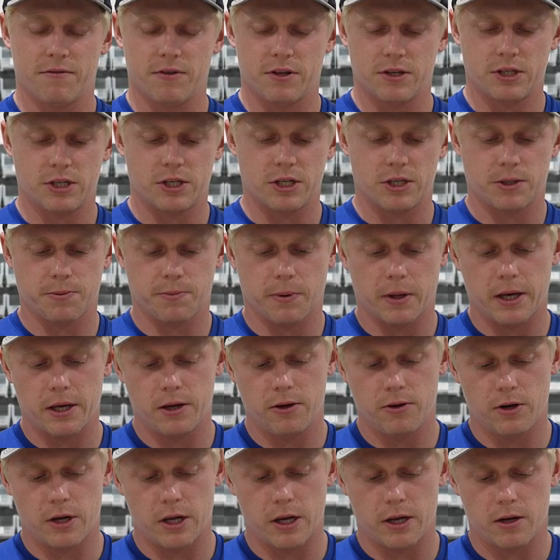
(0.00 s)
of this display
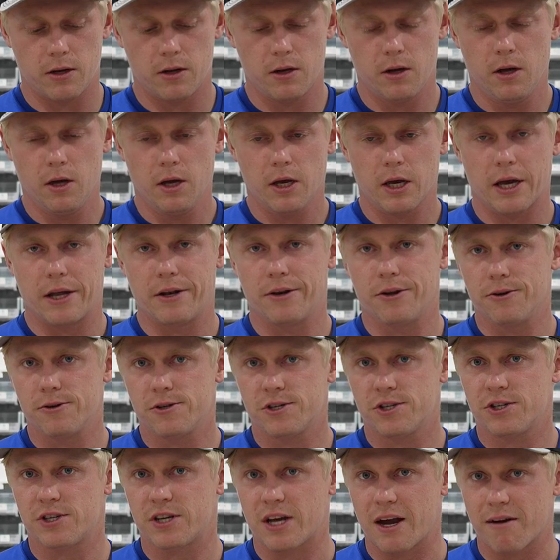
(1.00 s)
unit can do
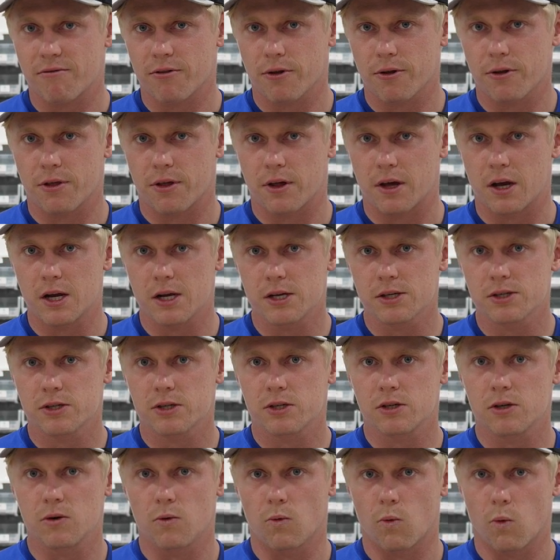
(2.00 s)
several
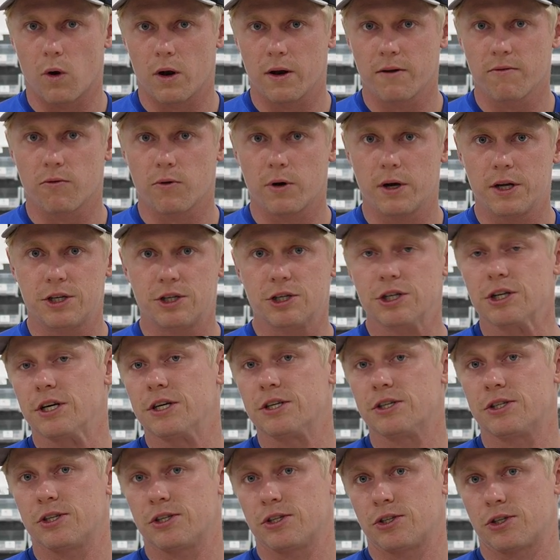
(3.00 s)
things, one of which
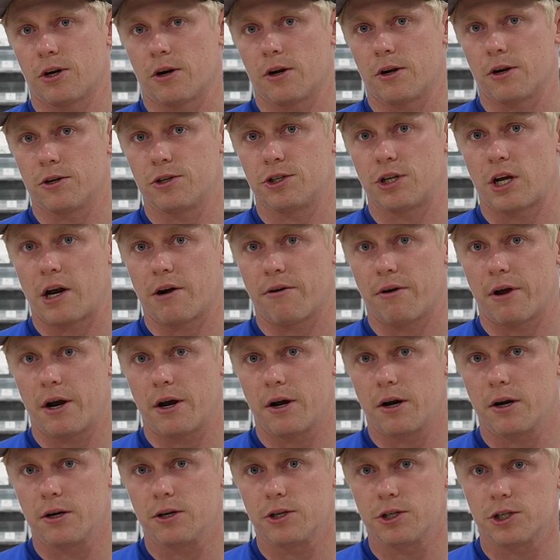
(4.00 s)
is to start your
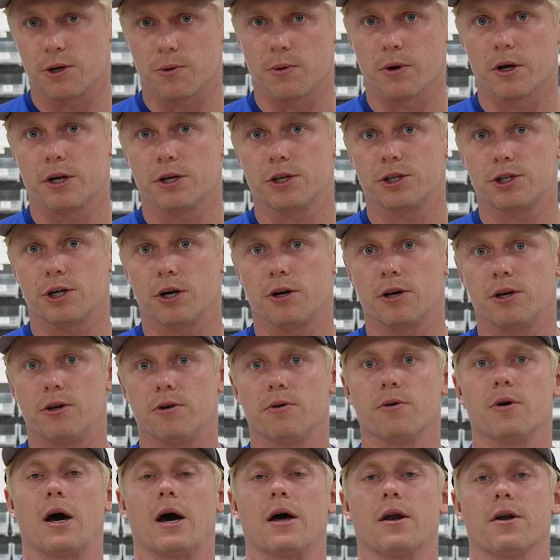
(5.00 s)
generator. So we're gonna show
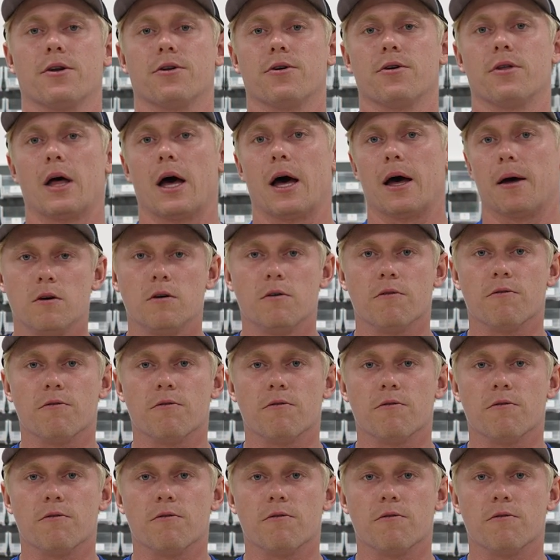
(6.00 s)
you how to do that.